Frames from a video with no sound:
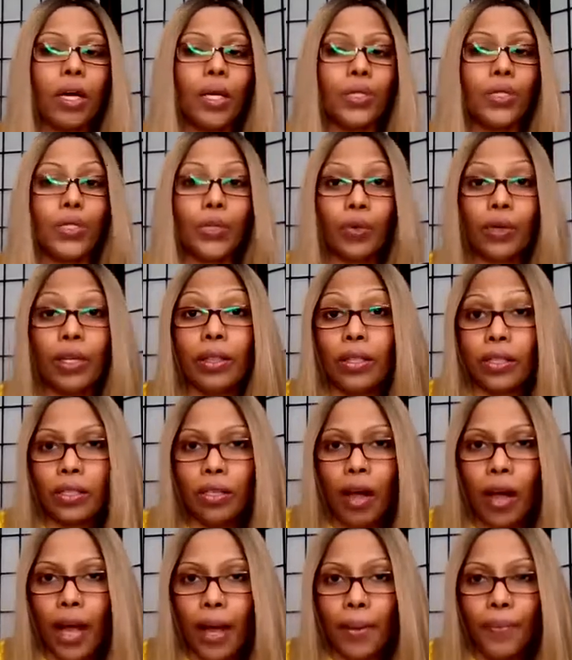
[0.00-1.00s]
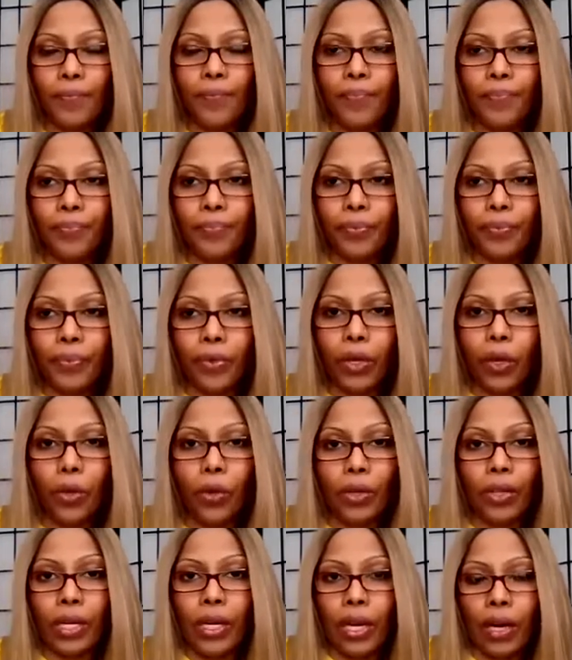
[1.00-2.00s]
during the time or
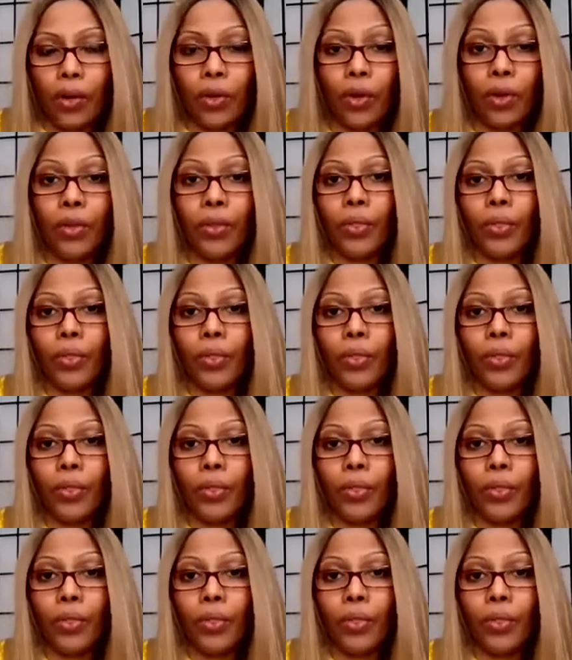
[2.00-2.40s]
the era